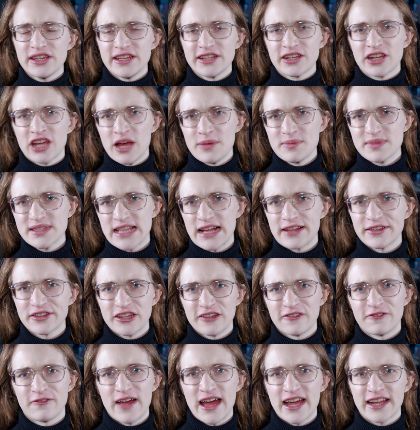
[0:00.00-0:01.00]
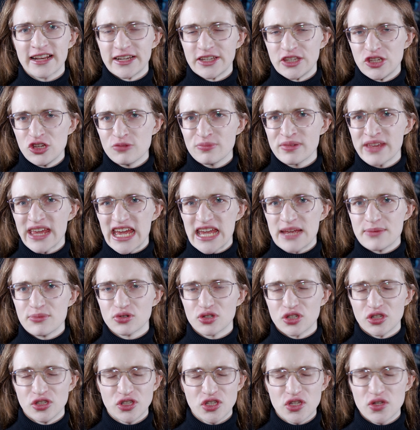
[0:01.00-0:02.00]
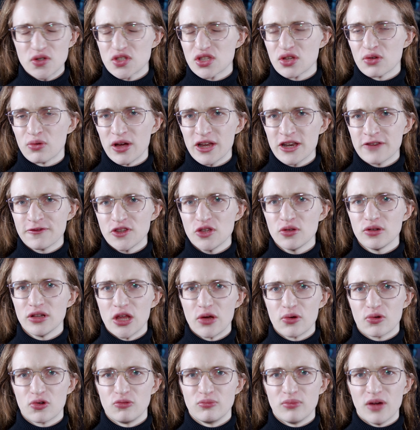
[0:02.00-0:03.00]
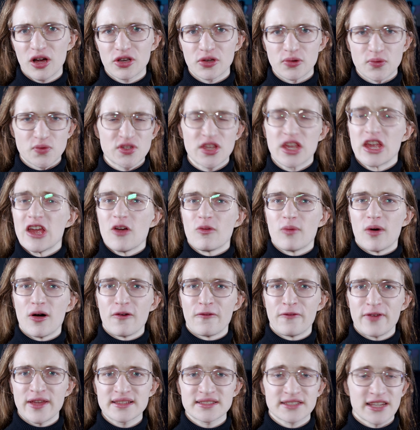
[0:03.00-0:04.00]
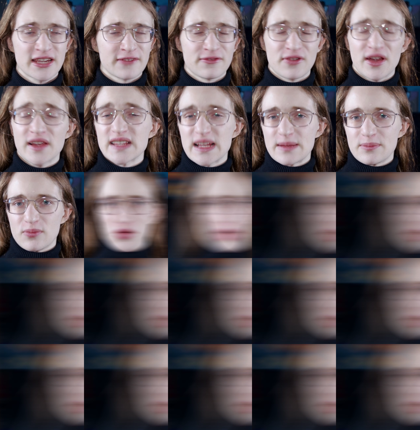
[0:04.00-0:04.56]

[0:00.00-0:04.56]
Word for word: it comes down to the fact that you'll be able to use quite a few local models, while things like, for example,